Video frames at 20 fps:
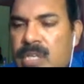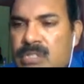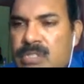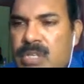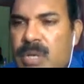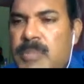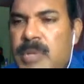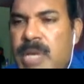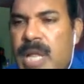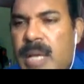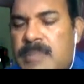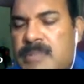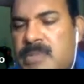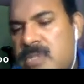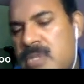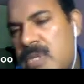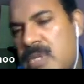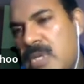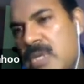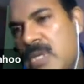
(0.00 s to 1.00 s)

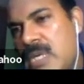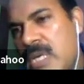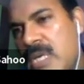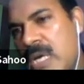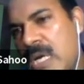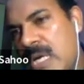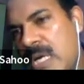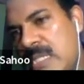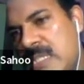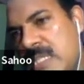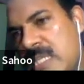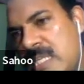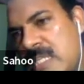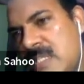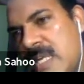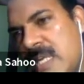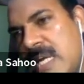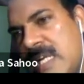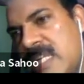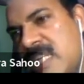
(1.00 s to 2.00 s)
Sometimes uh,
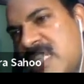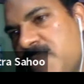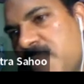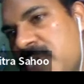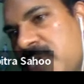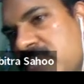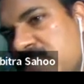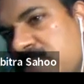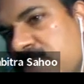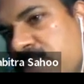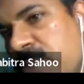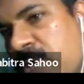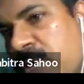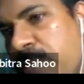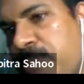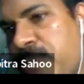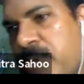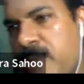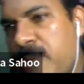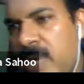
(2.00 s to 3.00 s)
these static
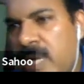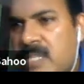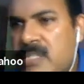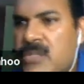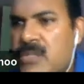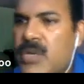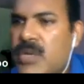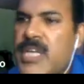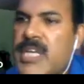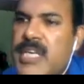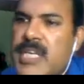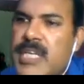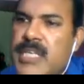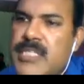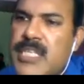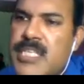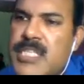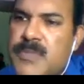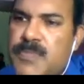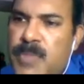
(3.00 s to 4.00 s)
uh, prevents or
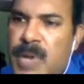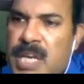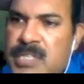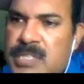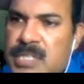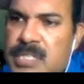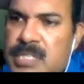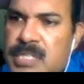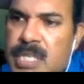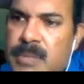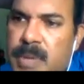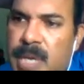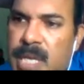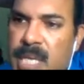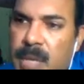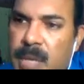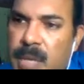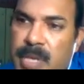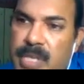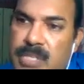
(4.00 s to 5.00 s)
decreases spasticity
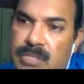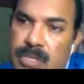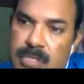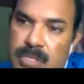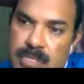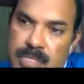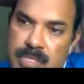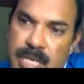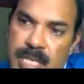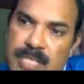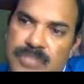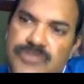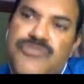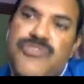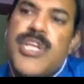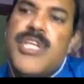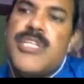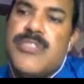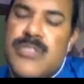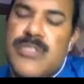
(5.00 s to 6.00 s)
by giving sustained
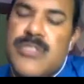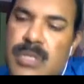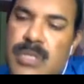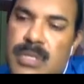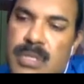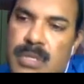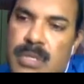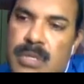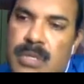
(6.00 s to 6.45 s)
stress